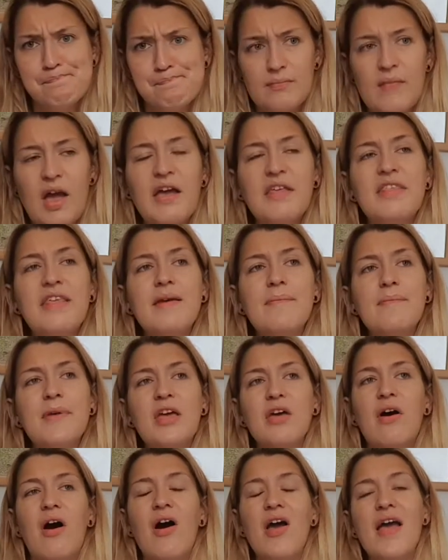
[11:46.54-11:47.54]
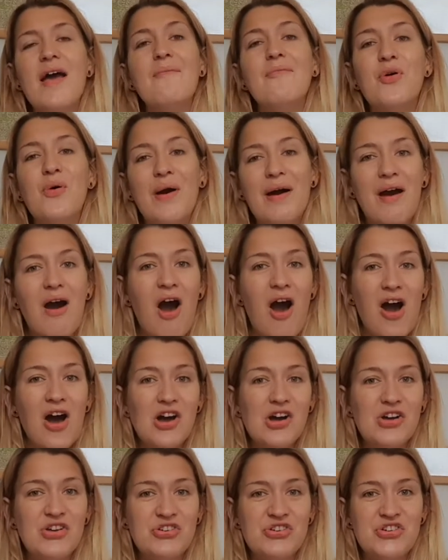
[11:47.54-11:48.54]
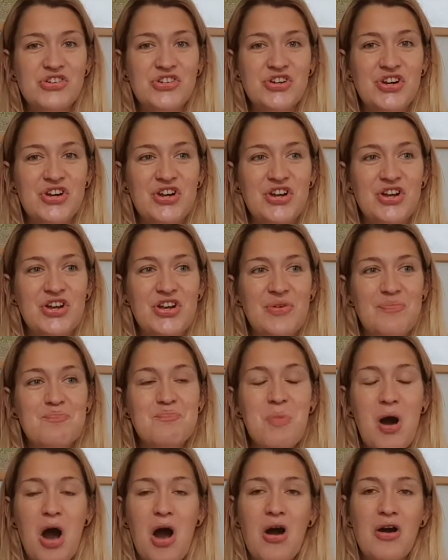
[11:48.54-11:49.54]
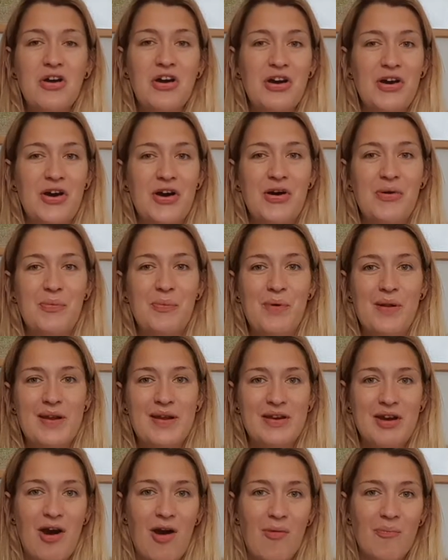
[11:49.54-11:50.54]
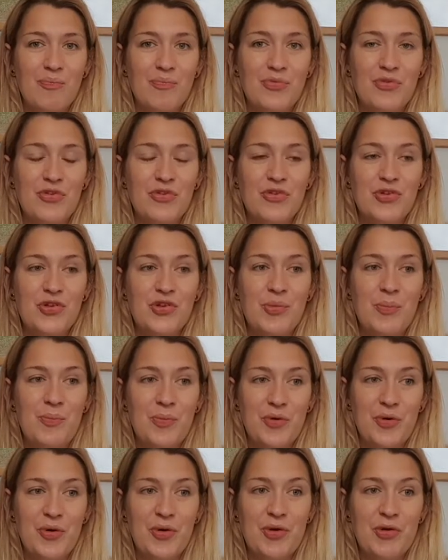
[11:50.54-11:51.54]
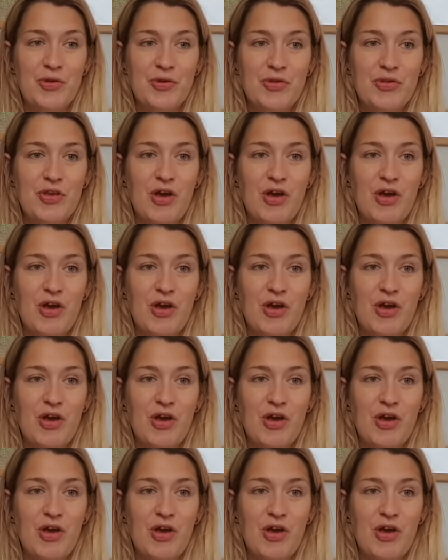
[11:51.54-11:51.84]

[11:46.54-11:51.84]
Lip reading: I think because I am quite a harsh marker when it comes to books.